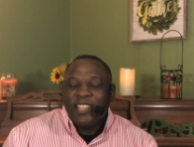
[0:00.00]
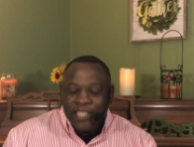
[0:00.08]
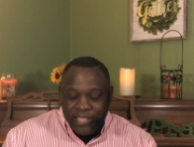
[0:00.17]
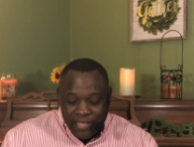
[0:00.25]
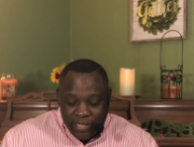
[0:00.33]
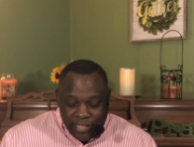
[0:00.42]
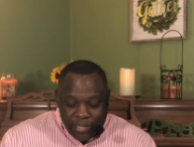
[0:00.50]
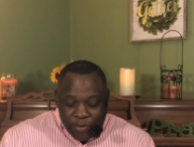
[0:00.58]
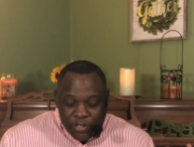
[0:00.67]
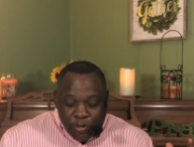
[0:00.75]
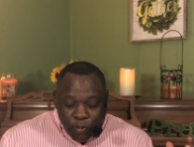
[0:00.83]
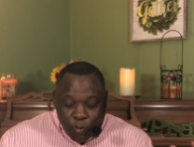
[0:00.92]
again it
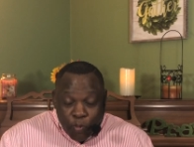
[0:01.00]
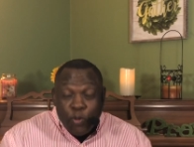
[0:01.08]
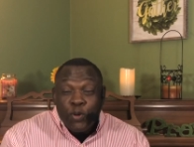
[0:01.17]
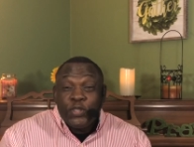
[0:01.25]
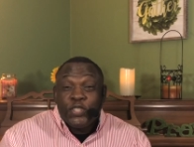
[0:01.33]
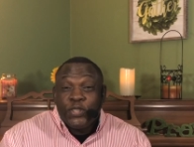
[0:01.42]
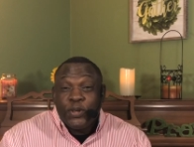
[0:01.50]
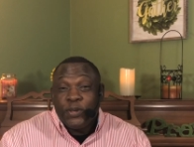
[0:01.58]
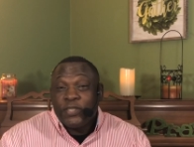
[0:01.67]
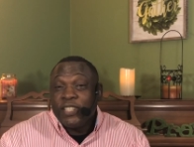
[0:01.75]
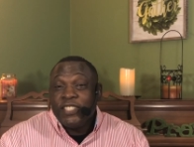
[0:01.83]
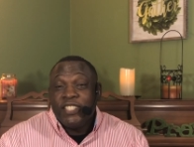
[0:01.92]
was the worst
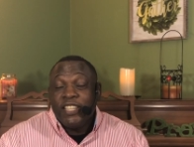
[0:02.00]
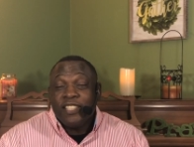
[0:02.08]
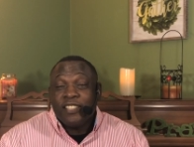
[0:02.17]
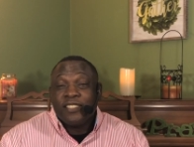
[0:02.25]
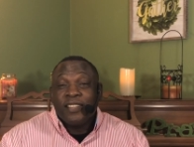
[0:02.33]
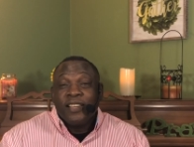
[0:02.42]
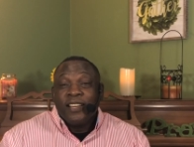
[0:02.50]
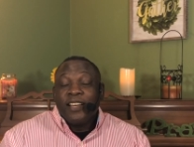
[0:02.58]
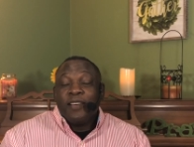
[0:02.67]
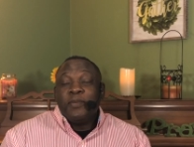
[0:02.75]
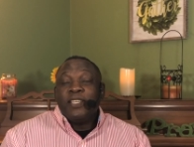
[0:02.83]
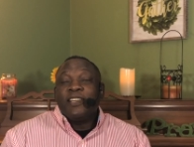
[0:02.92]
church and jesus
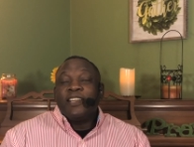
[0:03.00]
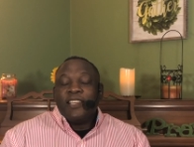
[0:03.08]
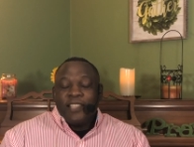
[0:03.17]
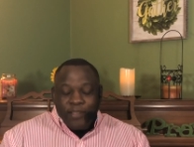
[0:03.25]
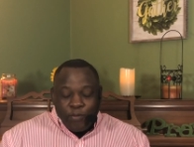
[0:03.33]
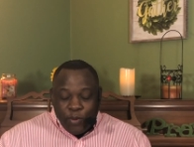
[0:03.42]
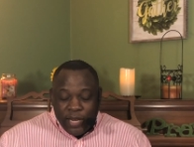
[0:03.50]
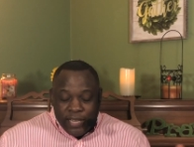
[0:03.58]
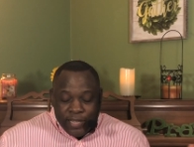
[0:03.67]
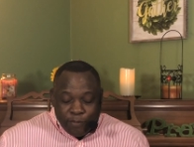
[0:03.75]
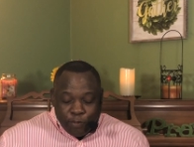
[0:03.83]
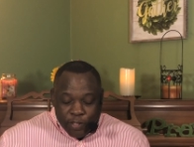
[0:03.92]
i mean eh, the way
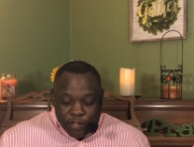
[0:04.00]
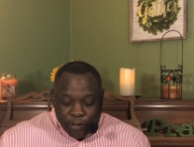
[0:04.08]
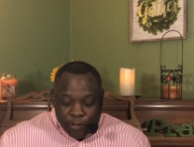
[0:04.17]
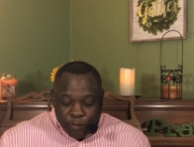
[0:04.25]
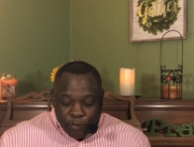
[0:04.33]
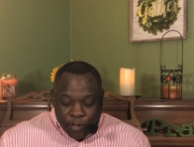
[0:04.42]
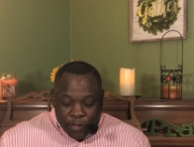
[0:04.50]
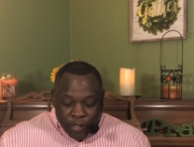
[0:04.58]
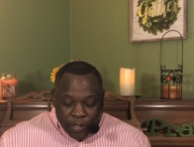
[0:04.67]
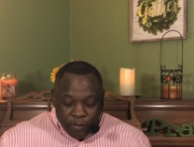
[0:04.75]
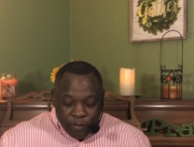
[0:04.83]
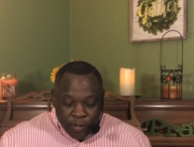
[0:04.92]
he was uh, was,
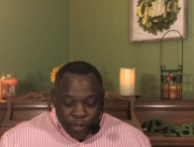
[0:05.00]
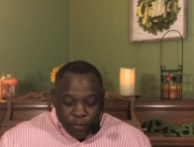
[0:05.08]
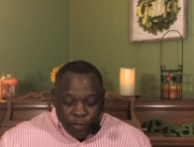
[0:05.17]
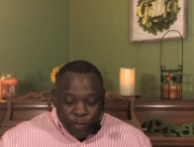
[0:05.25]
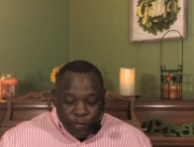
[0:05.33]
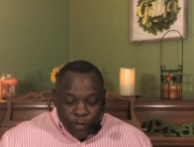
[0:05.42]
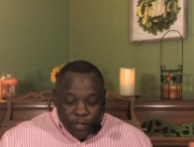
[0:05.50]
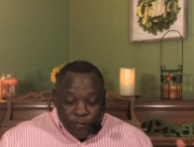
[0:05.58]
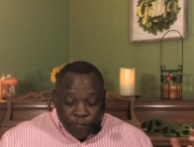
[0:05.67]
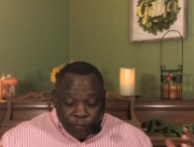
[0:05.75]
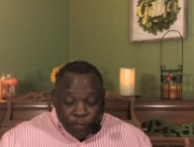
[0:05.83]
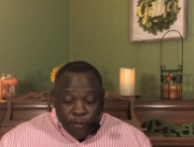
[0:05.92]
was
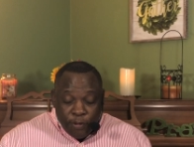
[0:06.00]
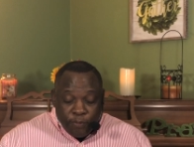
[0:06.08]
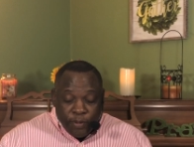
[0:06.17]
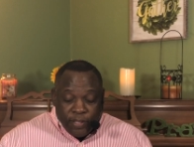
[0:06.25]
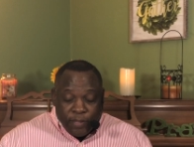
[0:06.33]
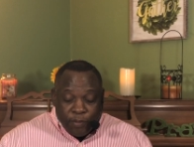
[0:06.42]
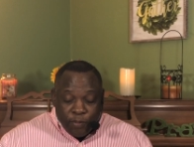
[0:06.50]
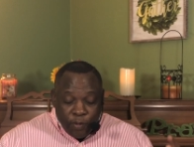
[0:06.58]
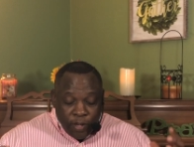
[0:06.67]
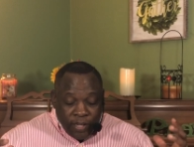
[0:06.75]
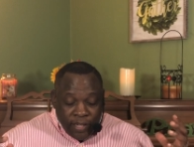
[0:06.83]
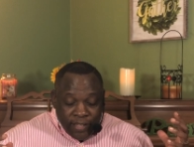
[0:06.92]
firm with them and
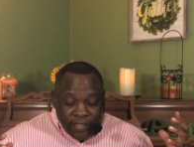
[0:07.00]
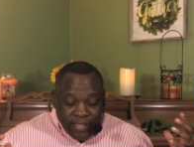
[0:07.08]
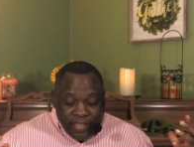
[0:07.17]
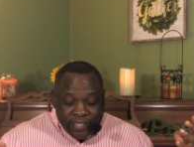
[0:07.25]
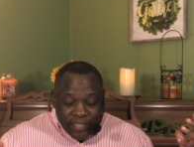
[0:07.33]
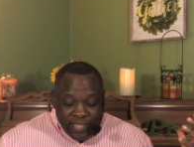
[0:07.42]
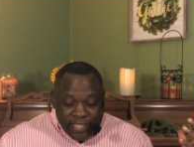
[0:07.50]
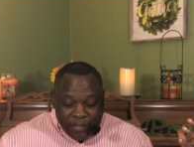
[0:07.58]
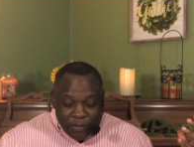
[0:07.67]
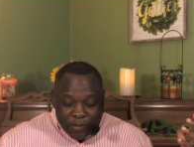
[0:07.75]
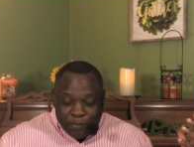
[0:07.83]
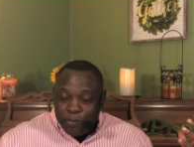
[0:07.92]
what things that he
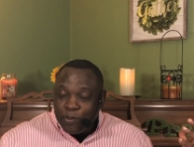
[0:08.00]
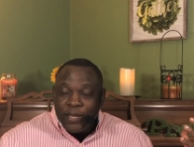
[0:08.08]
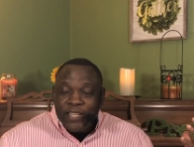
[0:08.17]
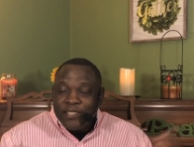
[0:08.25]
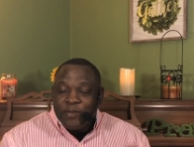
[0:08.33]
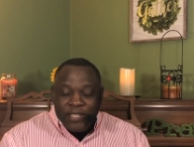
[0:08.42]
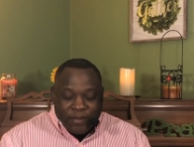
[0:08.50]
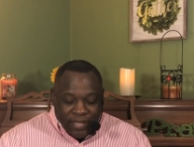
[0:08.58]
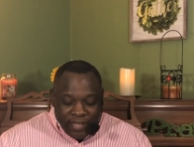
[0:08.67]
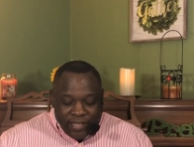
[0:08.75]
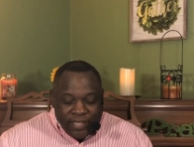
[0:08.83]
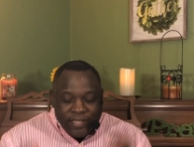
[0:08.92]
would place with them
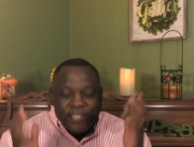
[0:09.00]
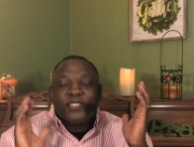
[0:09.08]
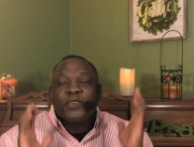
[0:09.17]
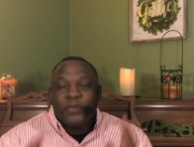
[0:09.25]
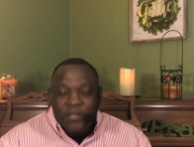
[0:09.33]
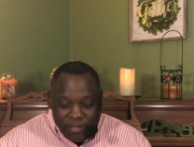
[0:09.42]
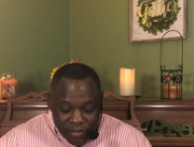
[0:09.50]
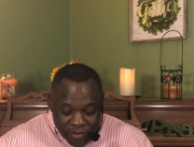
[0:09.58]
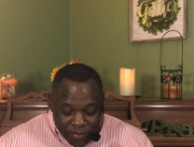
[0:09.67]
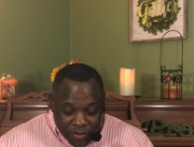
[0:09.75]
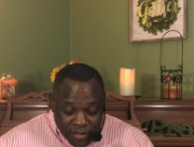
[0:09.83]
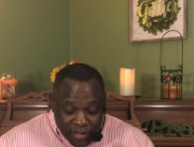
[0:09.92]
Let, let's go to the
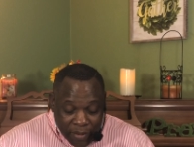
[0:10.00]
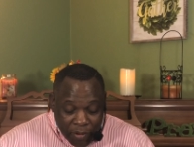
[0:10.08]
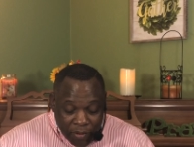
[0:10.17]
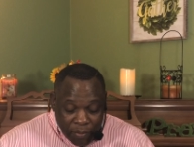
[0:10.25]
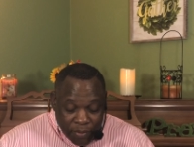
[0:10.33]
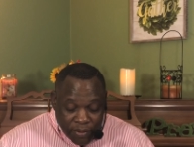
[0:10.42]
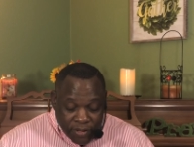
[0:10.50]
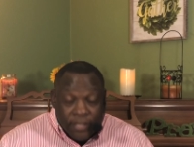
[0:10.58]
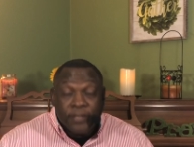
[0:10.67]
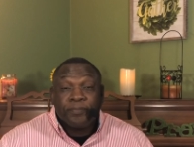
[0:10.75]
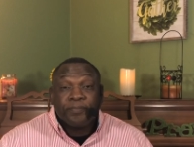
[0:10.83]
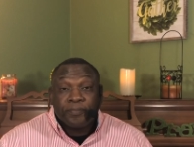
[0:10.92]
scripture because i'm almost
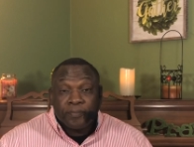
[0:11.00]
done